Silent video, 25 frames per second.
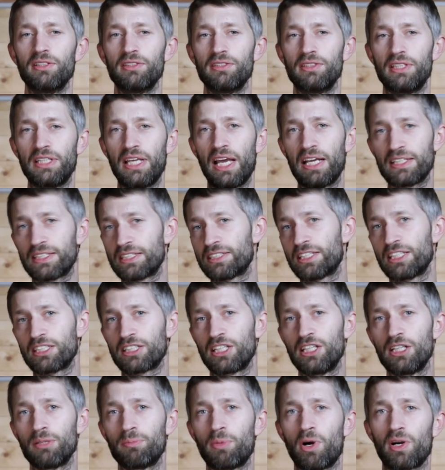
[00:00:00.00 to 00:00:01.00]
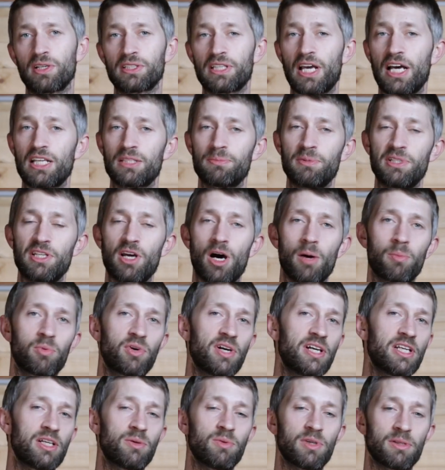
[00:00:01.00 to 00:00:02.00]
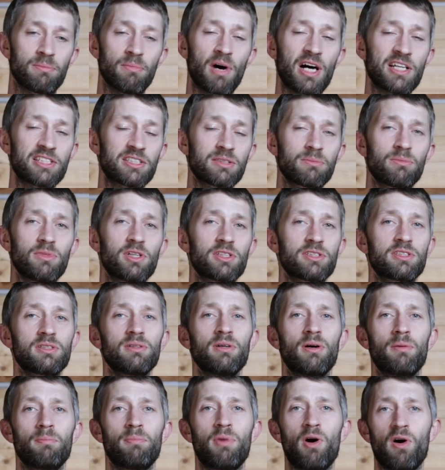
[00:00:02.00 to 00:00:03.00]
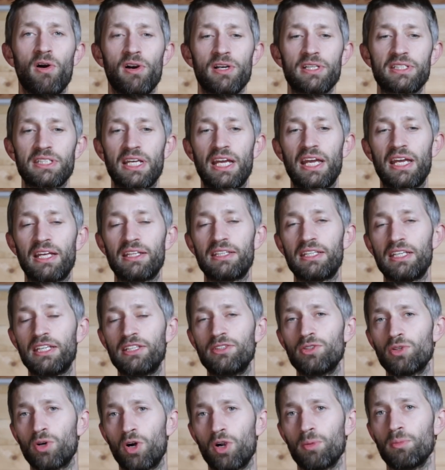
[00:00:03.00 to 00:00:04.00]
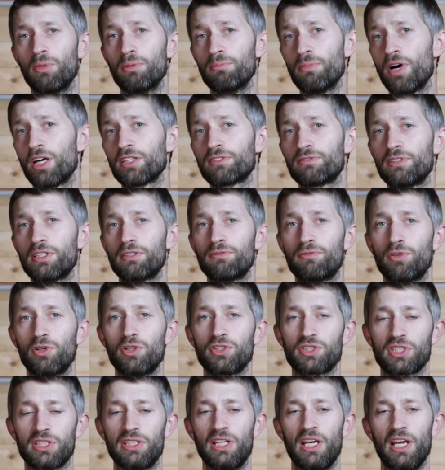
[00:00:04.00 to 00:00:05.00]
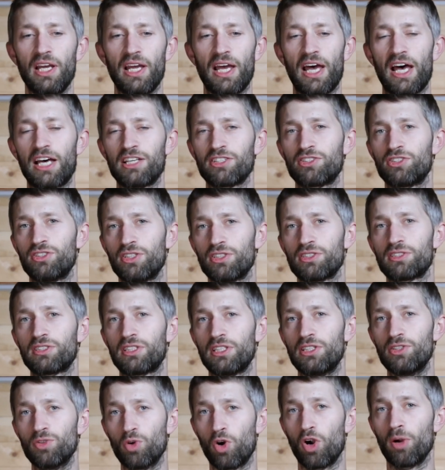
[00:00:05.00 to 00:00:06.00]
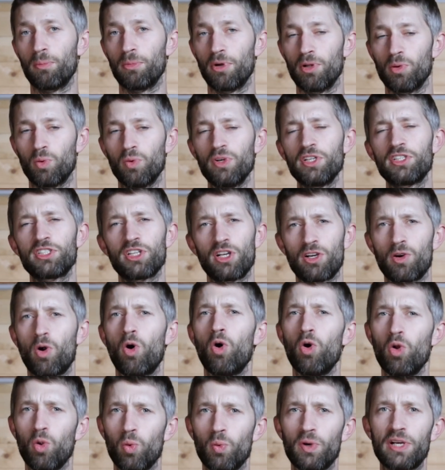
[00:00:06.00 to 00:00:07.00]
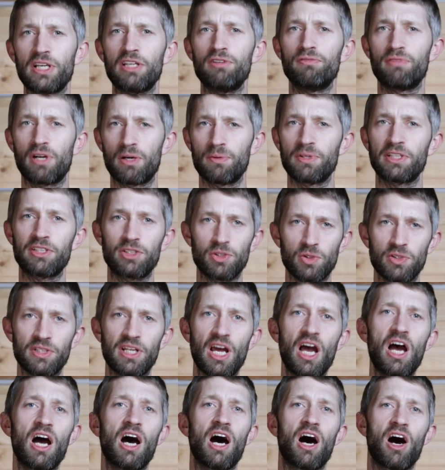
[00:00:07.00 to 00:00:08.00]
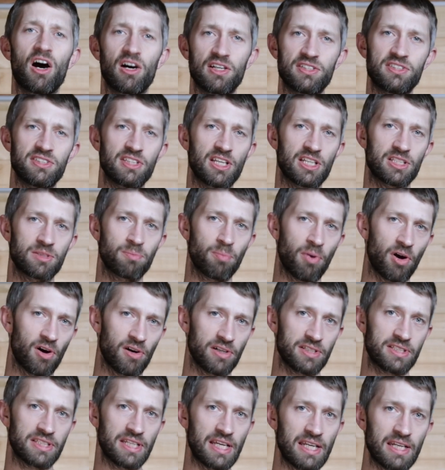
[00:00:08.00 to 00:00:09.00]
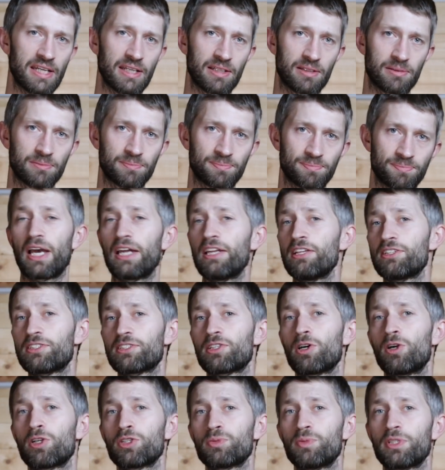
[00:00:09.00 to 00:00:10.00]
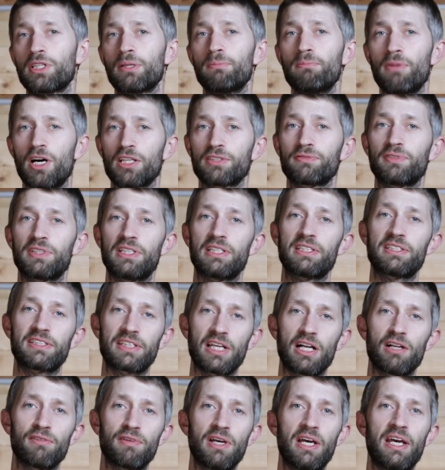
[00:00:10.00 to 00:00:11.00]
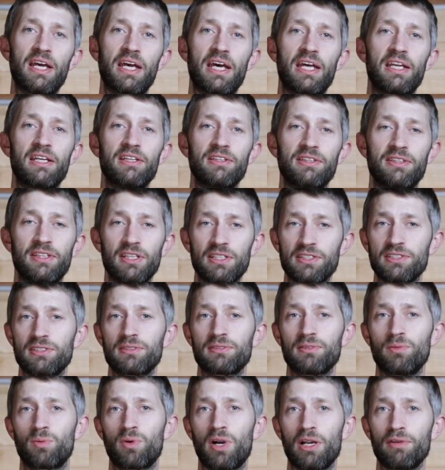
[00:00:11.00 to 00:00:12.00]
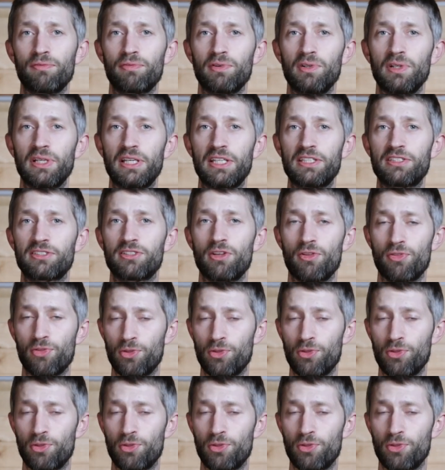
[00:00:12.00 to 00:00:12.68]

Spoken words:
The SSS gearbox has been upgraded with Master Mods parts, and the normal MOSFET version has just the normal, which are already very good ICS parts in it. And it starts with the MOSFET itself, and in this rifle it's the